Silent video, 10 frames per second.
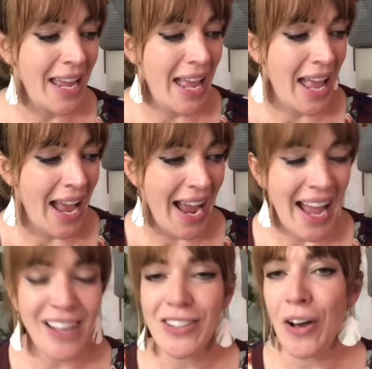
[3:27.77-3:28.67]

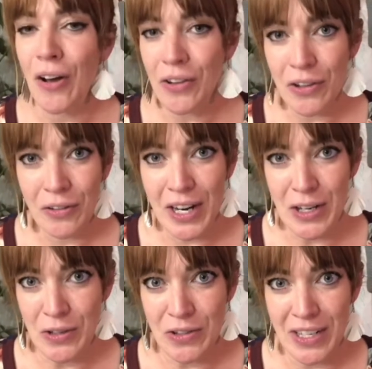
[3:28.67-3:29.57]
has all the great
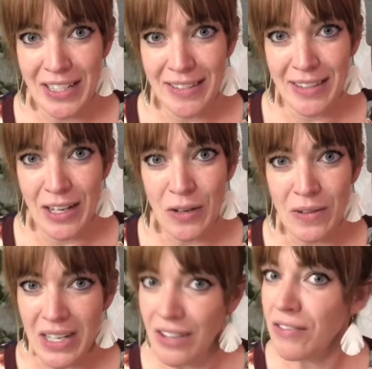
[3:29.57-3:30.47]
nutrients that you
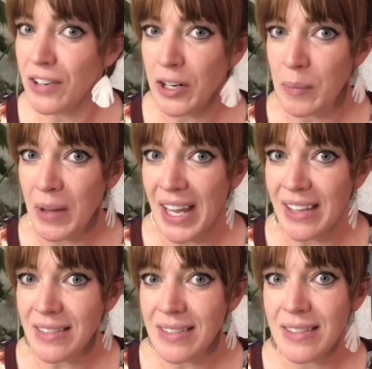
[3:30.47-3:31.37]
need for your
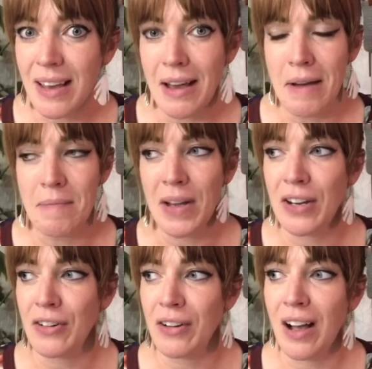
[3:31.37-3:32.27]
plants, but
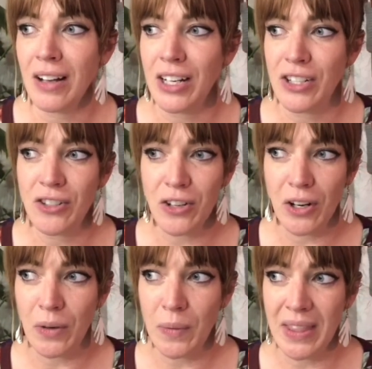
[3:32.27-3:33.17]
you're not going to
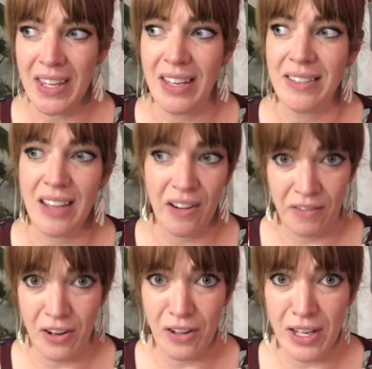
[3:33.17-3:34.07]
struggle with things like
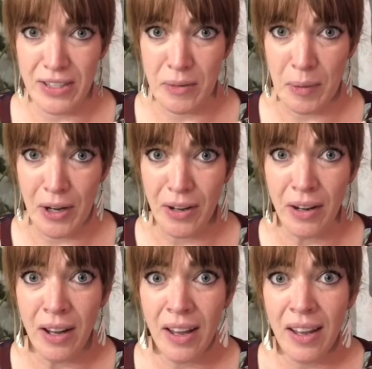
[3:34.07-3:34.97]
fertilizer burn
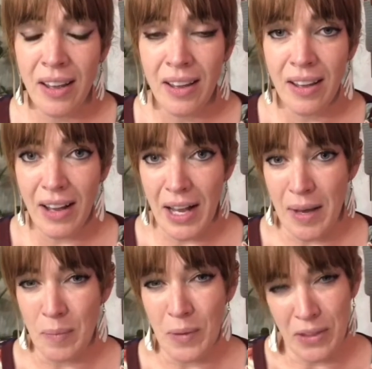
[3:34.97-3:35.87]

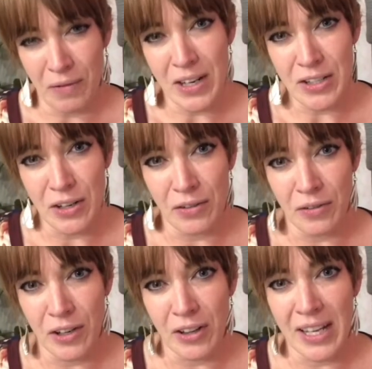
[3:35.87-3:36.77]
with the ratioed
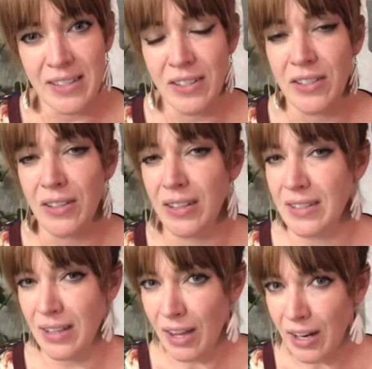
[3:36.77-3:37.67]
fertilizers. Because
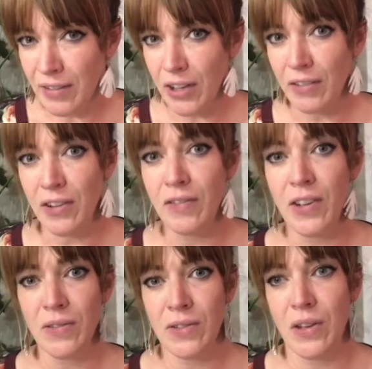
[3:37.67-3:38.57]
a lot of you, if you've
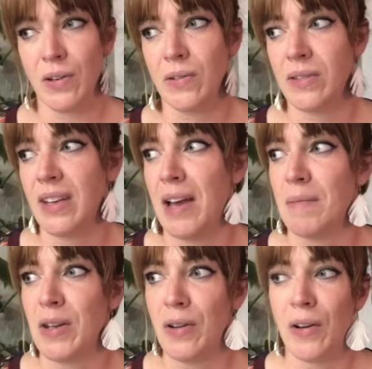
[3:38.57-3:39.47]
used those,
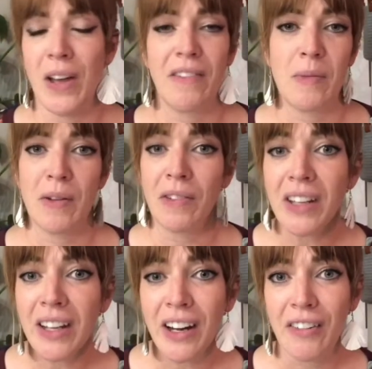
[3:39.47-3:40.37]
you have to be
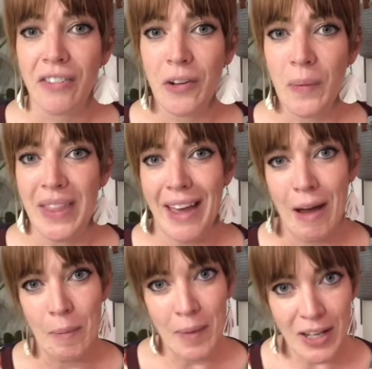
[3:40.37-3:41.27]
really careful with how
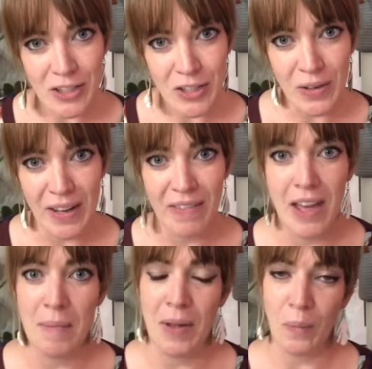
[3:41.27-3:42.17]
much you give
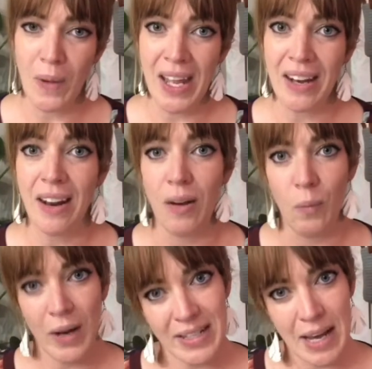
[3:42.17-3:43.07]
them and when and
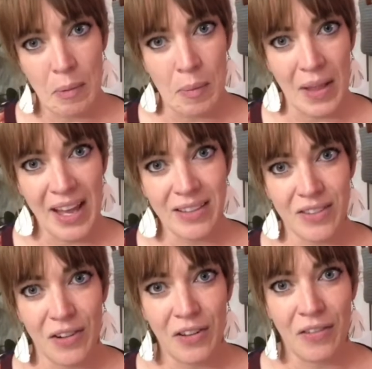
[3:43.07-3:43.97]
what type of plants
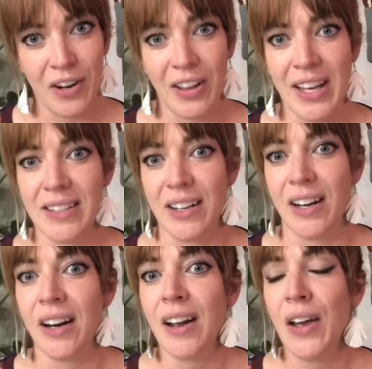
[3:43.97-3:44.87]
for the
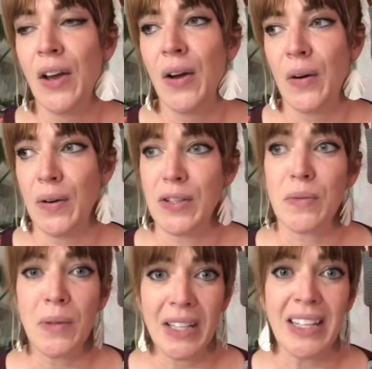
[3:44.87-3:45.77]
fertilizer, or it's
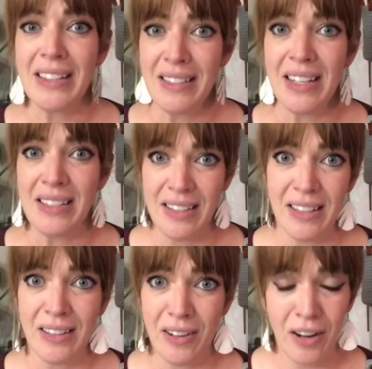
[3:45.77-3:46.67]
really easy
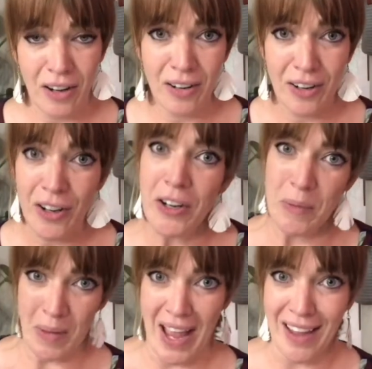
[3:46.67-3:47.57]
to hurt your
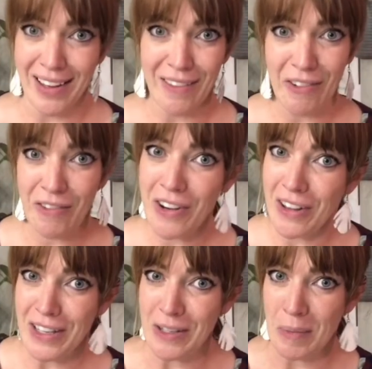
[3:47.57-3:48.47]
plant and give it
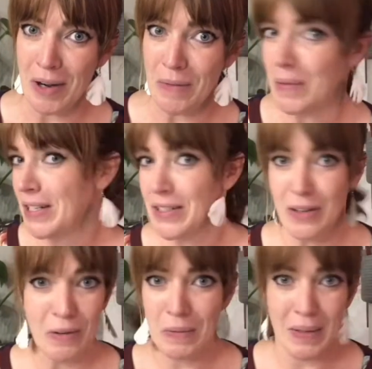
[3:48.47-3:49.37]
fertilizer burn, which
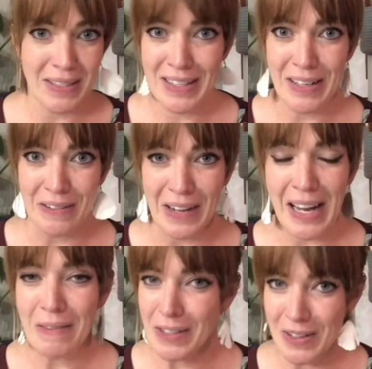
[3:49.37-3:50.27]
no one wants to do,
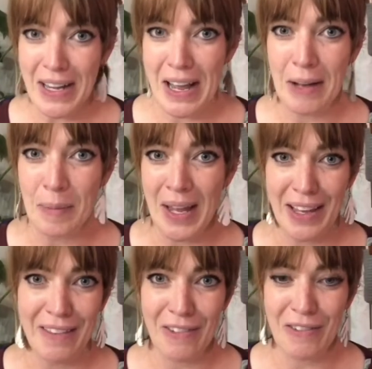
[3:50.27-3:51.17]
right? We're trying to help it and
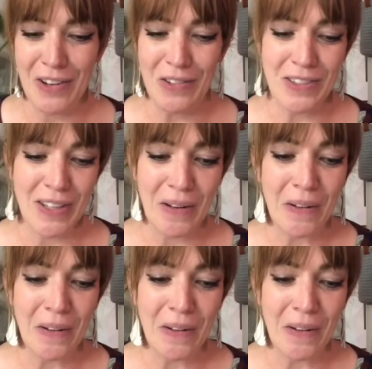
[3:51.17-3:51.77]
give it food. So